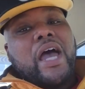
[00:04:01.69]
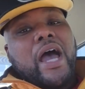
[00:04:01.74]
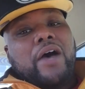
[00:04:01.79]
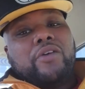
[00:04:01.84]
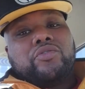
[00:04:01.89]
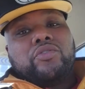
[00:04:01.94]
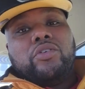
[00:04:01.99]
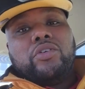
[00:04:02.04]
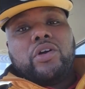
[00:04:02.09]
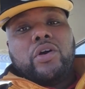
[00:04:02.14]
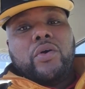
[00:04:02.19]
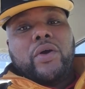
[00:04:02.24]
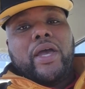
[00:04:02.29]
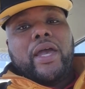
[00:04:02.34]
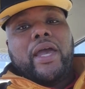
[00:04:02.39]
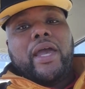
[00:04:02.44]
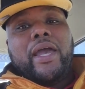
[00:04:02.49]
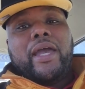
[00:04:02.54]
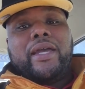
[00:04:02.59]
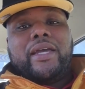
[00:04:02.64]
I was going to go
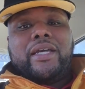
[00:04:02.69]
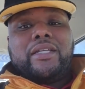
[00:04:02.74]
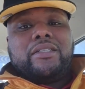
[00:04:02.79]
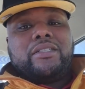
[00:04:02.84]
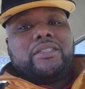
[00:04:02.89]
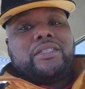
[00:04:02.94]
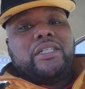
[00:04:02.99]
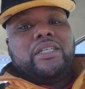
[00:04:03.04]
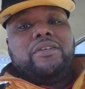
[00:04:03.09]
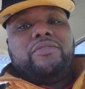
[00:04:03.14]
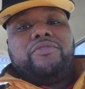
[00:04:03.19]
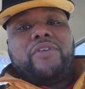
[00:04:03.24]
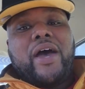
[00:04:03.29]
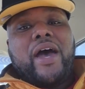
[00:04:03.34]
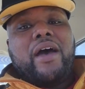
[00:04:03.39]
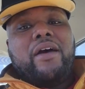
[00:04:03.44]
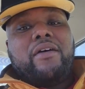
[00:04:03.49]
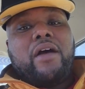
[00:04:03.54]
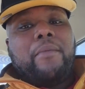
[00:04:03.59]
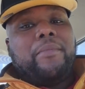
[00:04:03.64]
ahead and get the
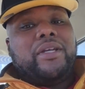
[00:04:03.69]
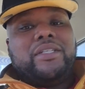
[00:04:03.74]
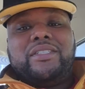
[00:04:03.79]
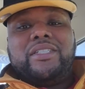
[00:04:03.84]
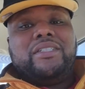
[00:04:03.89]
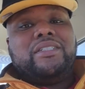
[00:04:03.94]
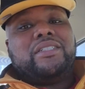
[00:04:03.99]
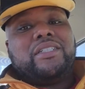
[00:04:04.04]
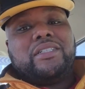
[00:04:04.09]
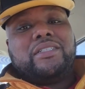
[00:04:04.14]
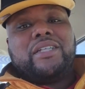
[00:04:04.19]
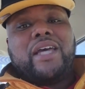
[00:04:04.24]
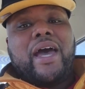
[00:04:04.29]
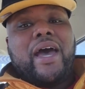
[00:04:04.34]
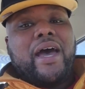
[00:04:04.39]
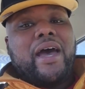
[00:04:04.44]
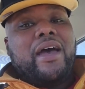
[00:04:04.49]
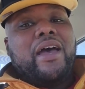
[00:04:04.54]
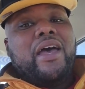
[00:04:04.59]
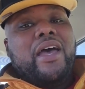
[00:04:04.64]

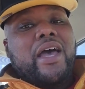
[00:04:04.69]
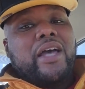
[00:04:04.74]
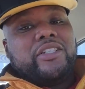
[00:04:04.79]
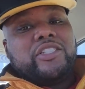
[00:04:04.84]
T6i